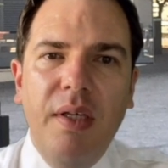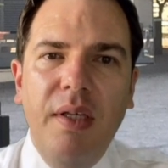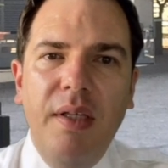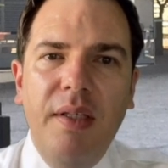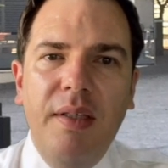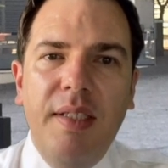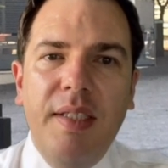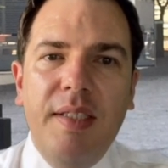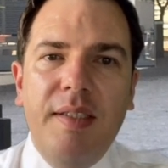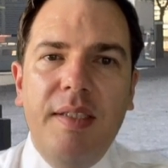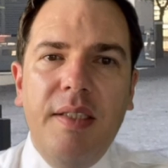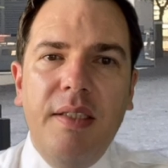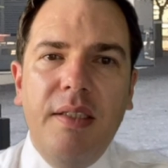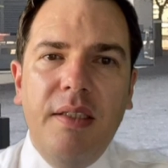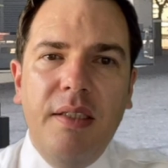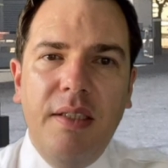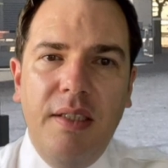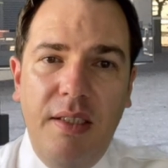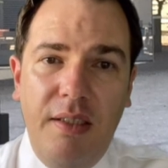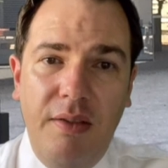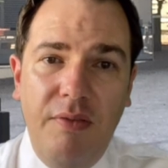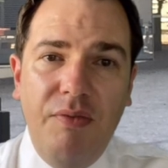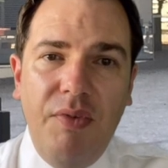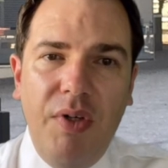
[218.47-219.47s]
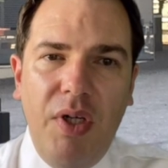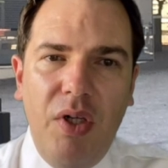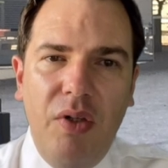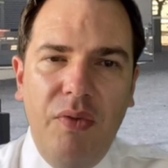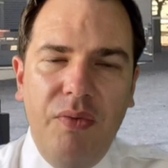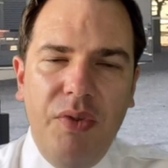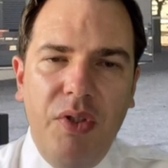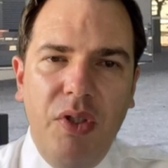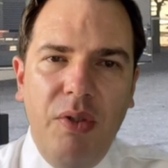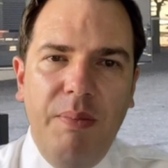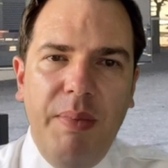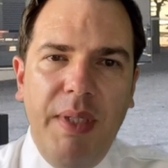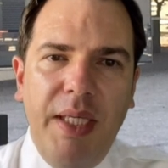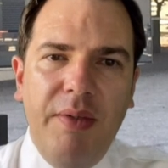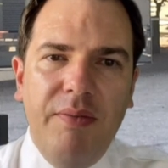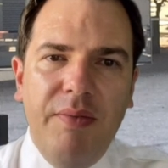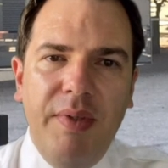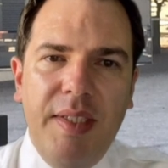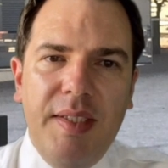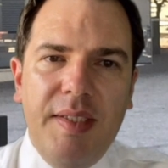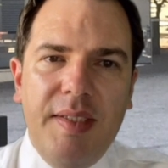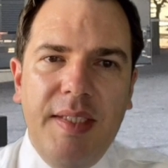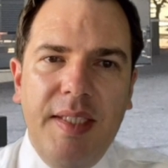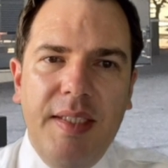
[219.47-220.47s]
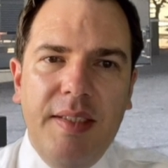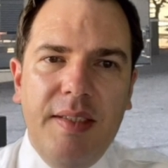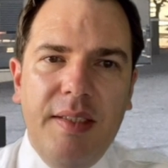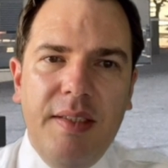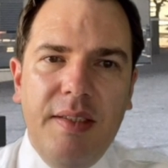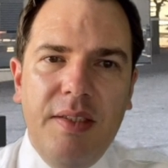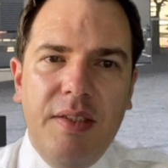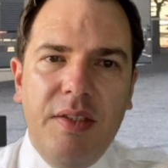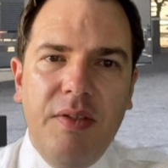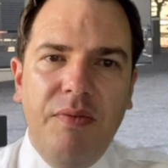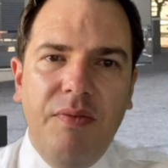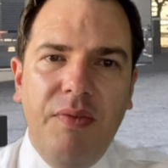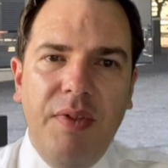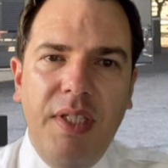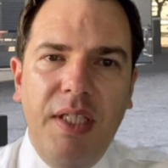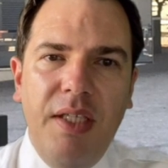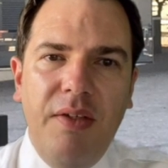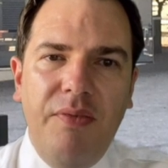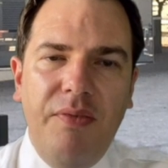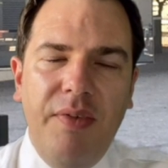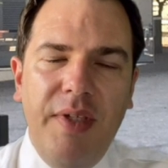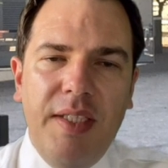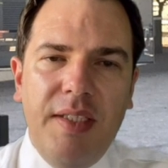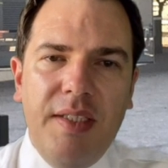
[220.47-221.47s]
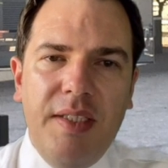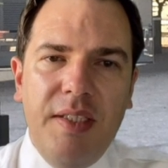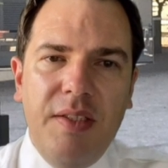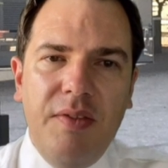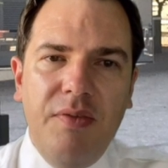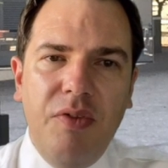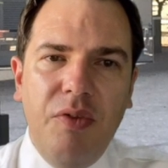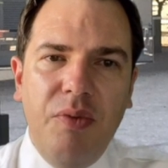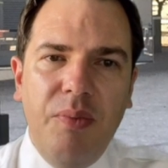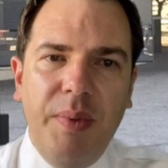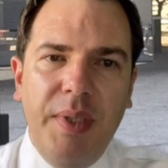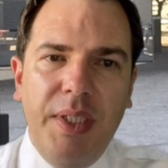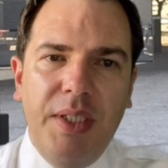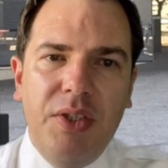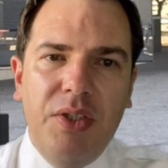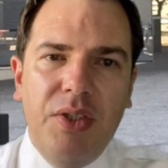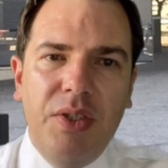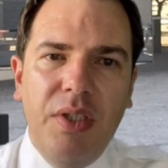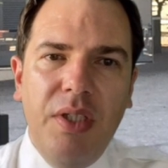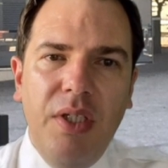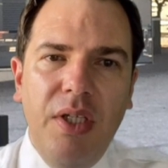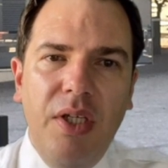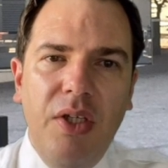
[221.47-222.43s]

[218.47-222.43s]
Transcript: This can involve you being resentenced for the offences for which